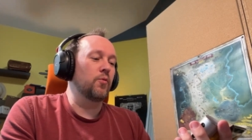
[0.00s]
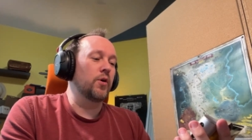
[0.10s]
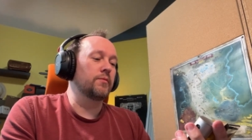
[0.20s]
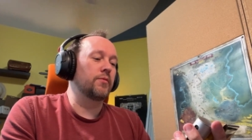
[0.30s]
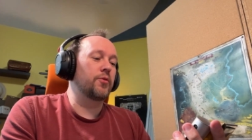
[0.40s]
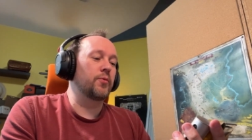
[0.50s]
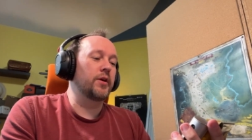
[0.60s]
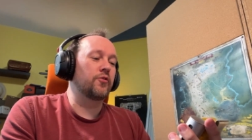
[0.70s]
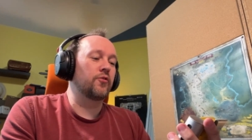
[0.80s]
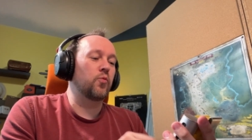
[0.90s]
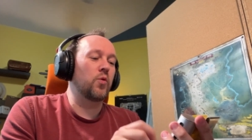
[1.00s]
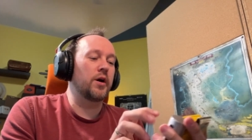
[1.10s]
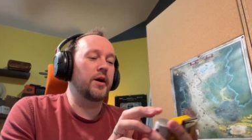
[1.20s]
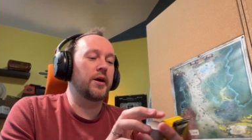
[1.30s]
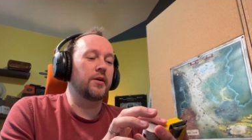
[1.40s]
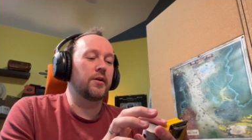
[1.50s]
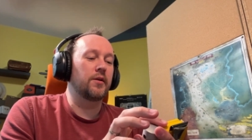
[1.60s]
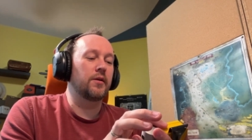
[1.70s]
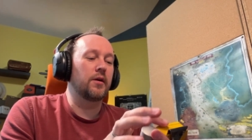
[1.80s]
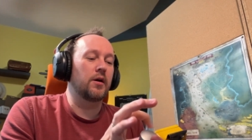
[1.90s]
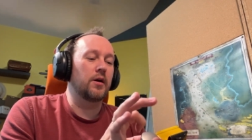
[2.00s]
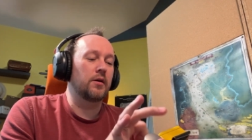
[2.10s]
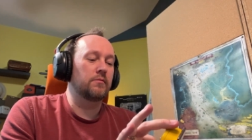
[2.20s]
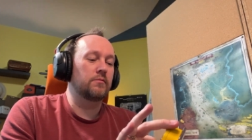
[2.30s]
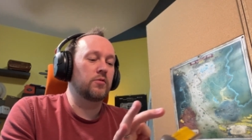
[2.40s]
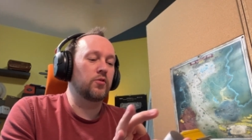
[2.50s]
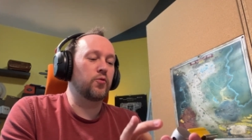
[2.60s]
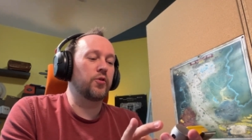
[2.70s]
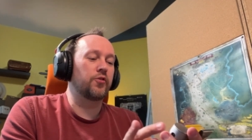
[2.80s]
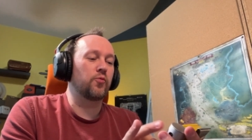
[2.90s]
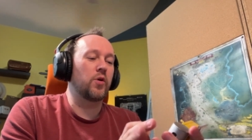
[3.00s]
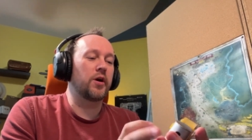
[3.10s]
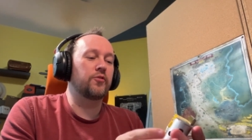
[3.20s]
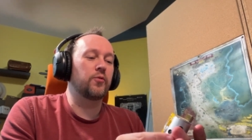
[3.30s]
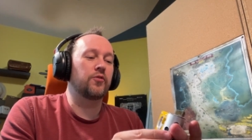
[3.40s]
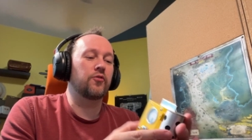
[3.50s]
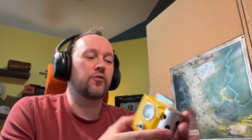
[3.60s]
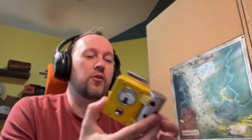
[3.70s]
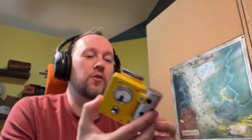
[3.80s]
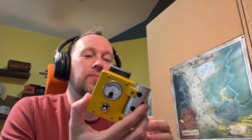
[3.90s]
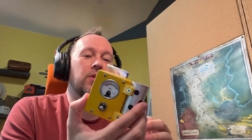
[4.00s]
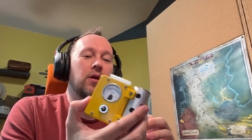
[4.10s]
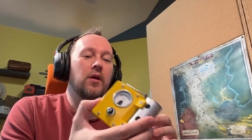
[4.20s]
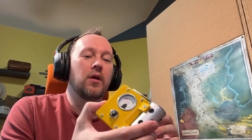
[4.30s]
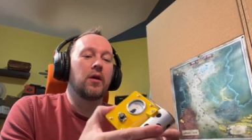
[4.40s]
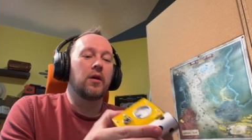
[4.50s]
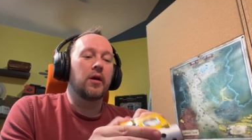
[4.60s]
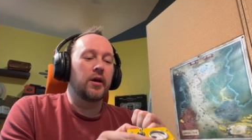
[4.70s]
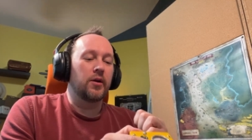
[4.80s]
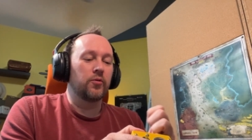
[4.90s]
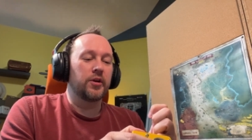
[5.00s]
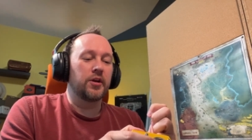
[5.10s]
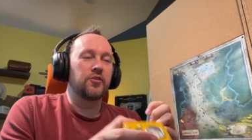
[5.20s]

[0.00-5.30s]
3 inches wide and or 4 inches wide, 2 inches tall, and only an inch